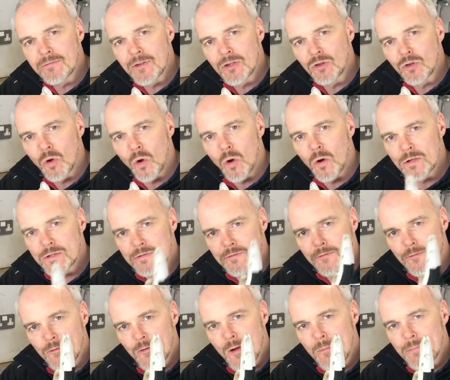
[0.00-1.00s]
the torch
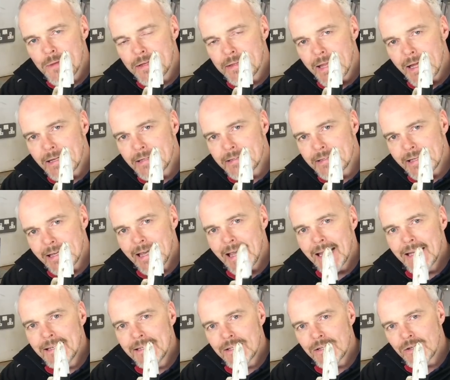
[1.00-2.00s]
from the 90
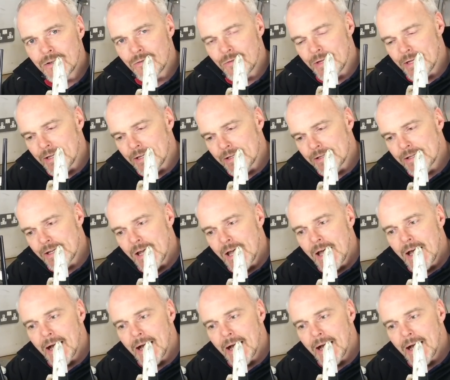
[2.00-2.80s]
in degrees